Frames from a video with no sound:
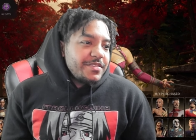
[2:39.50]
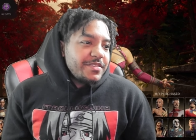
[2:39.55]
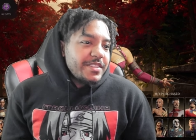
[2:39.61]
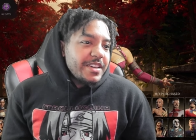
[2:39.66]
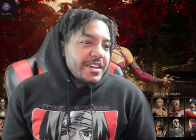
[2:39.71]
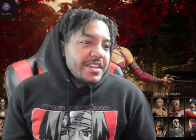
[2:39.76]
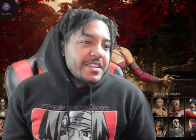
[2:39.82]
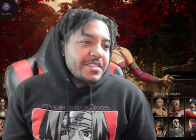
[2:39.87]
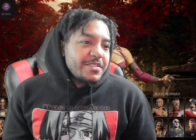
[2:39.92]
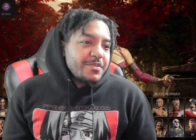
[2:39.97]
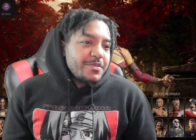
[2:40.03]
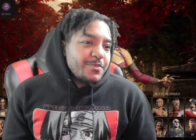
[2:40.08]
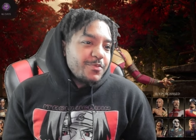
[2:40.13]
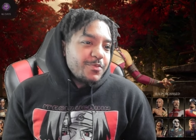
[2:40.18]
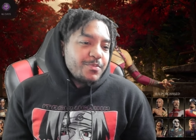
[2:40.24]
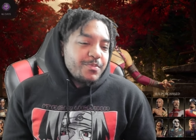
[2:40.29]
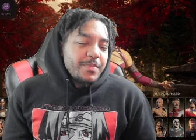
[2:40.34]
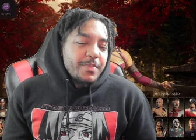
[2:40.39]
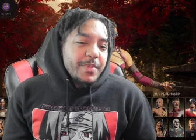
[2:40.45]
that ain't
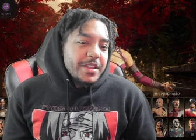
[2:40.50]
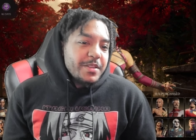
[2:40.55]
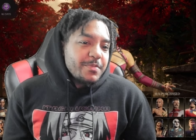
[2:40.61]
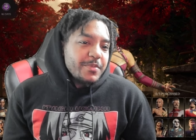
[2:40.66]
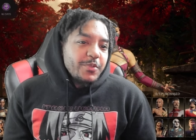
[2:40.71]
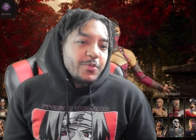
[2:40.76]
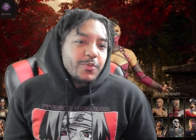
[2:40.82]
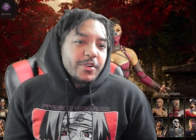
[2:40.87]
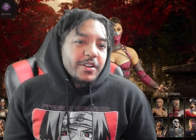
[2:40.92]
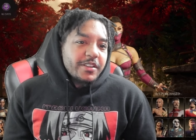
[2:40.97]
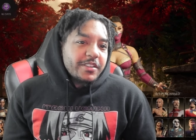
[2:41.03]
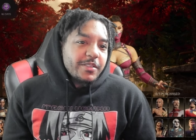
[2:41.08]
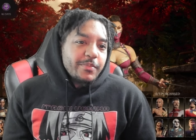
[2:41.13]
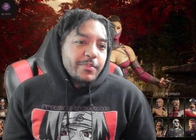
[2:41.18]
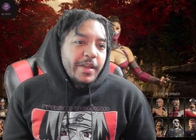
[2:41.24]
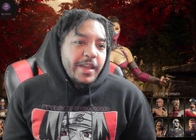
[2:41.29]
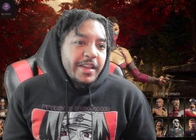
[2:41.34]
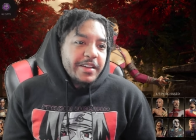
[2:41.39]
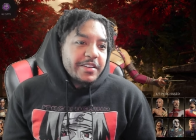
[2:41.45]
making me want to
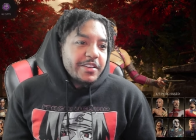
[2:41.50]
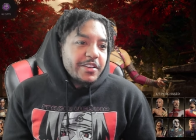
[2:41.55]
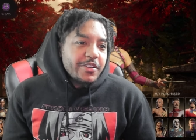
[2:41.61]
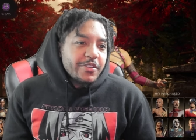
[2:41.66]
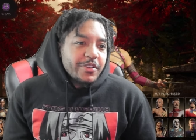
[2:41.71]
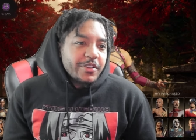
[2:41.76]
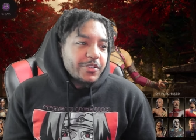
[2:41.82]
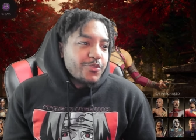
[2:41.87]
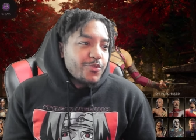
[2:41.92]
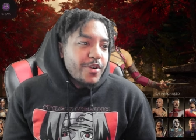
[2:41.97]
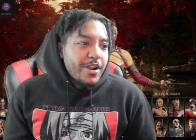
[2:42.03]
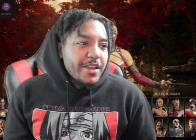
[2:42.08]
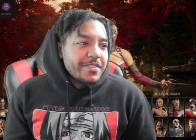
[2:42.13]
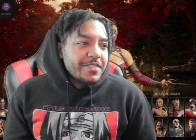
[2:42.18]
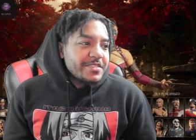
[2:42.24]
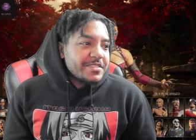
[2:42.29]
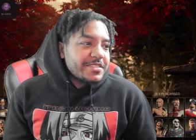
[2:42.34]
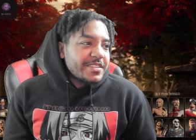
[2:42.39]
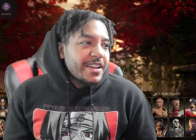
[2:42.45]
come back here and
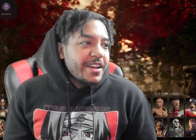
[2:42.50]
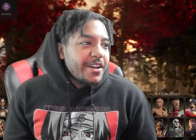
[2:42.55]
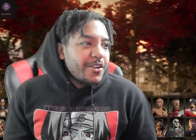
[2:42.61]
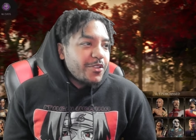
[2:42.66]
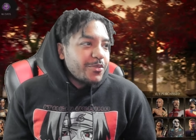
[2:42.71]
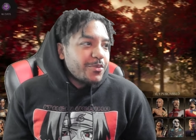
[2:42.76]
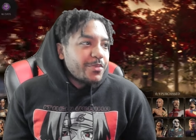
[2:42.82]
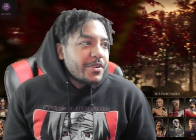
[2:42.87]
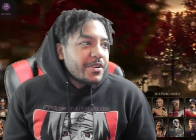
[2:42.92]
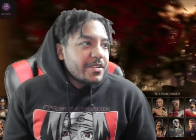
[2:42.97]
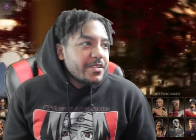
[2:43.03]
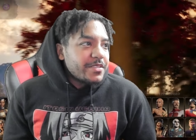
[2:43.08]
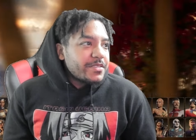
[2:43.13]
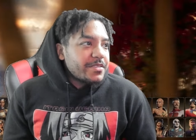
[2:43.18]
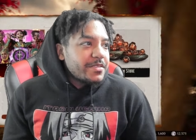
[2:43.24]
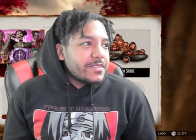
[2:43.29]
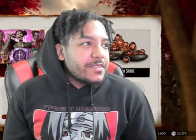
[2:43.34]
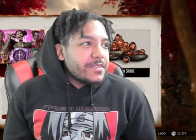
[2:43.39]
grind this out, bruh.